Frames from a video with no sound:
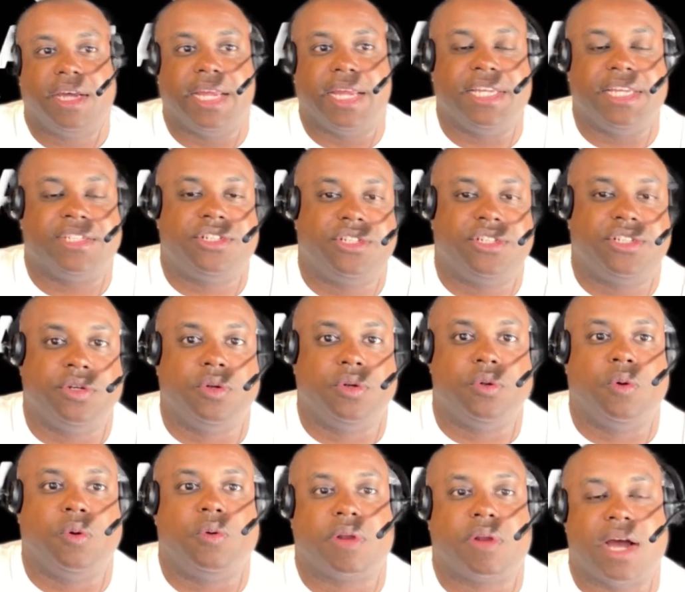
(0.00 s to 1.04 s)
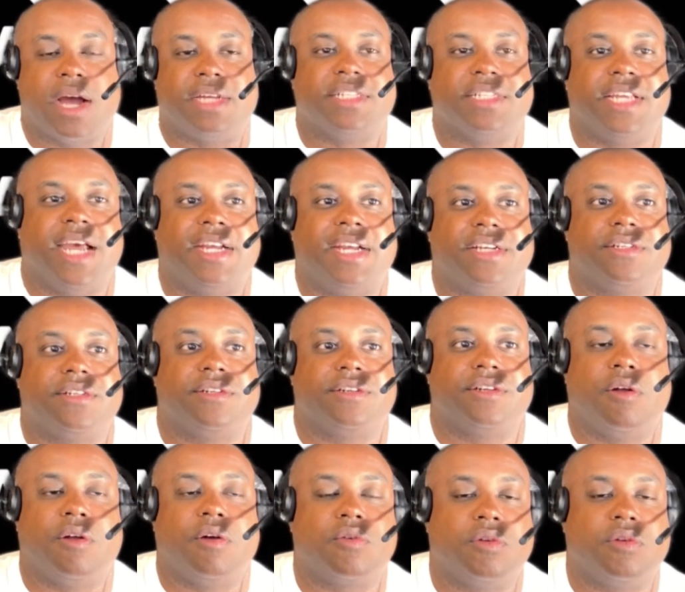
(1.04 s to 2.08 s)
is to contact your
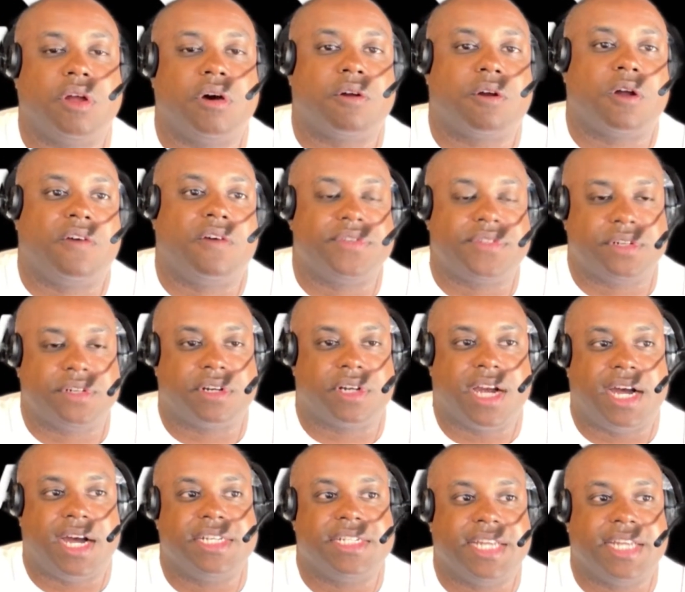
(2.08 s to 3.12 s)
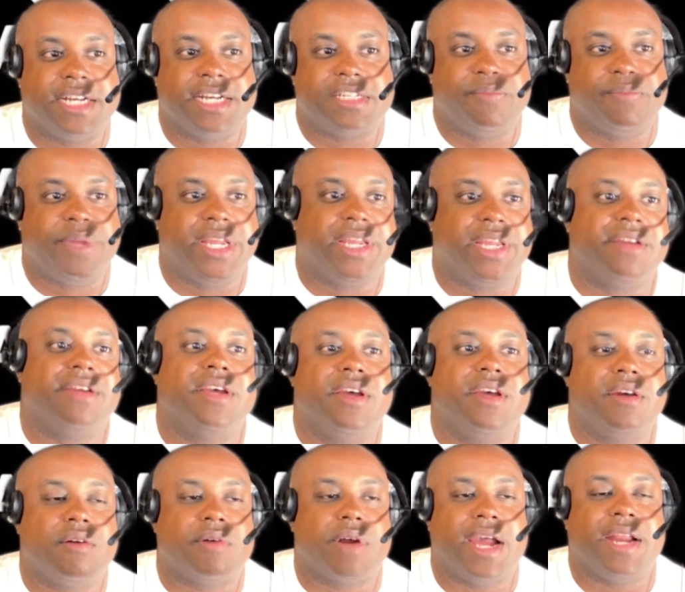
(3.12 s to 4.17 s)
local loan officer. Contact me,
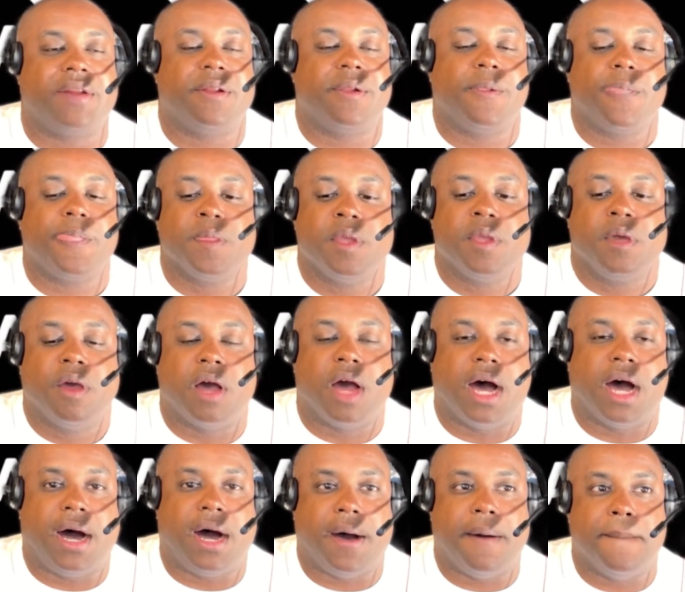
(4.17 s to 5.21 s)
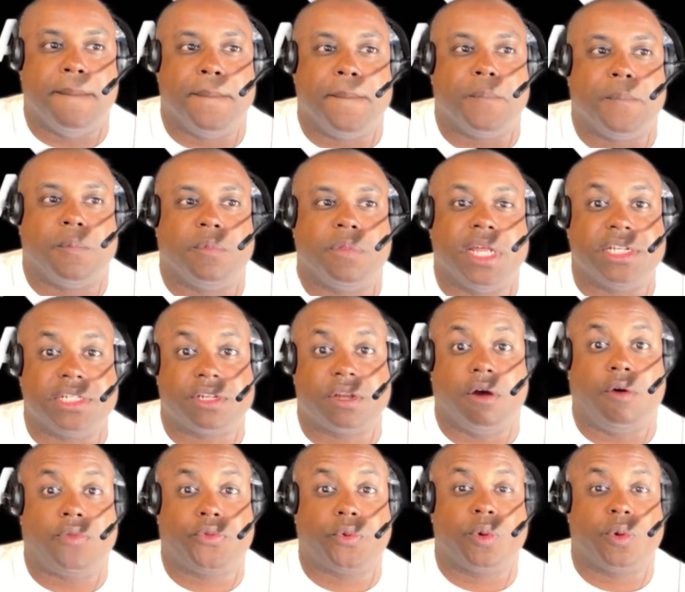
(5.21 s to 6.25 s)
right? Um, let's
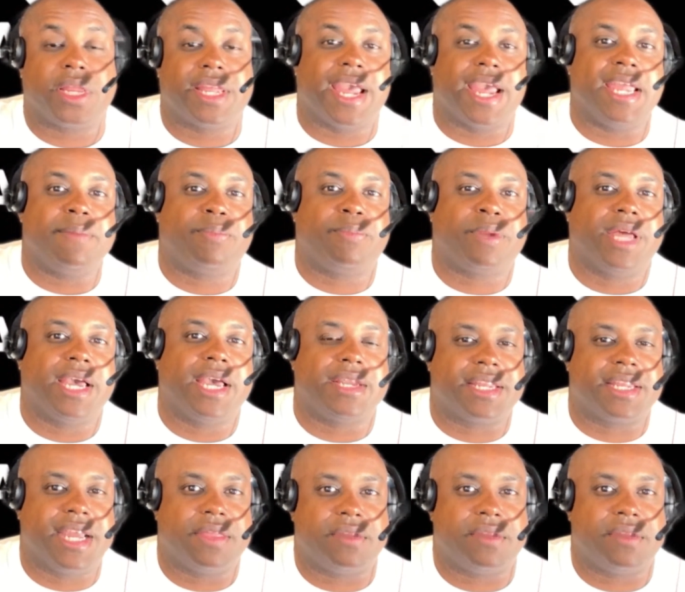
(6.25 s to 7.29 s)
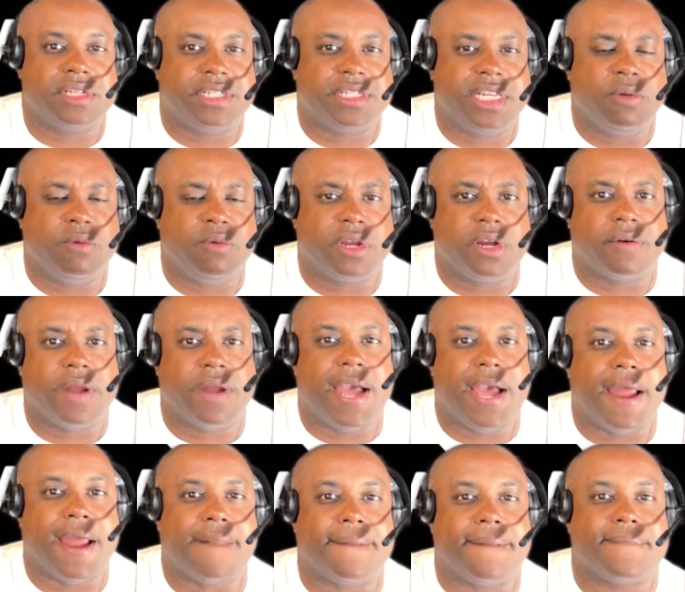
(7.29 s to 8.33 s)
go through a game plan together to see where you're
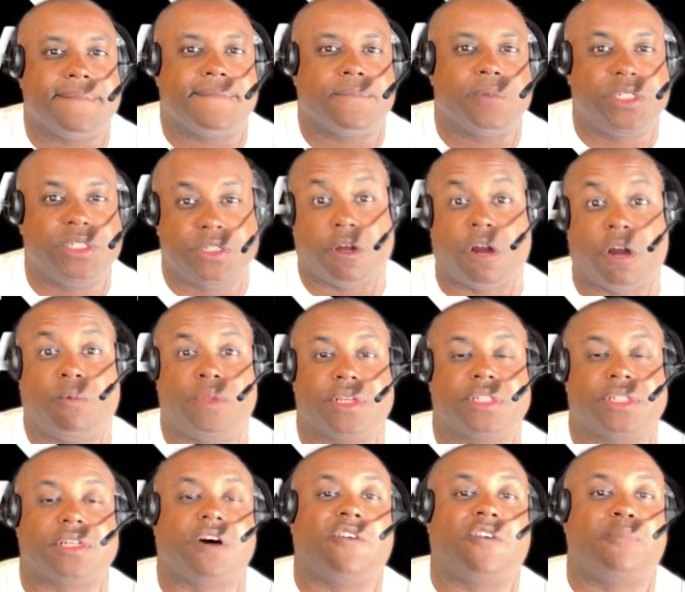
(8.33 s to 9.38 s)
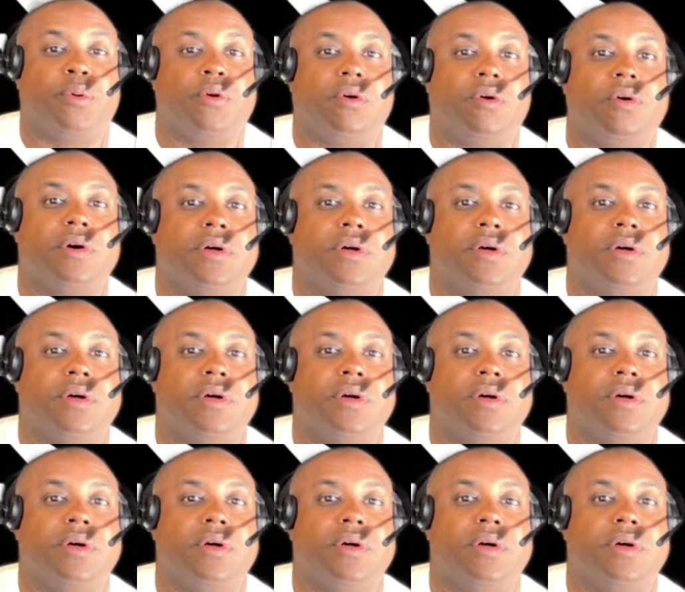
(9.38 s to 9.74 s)
at. We start out with a soft pull,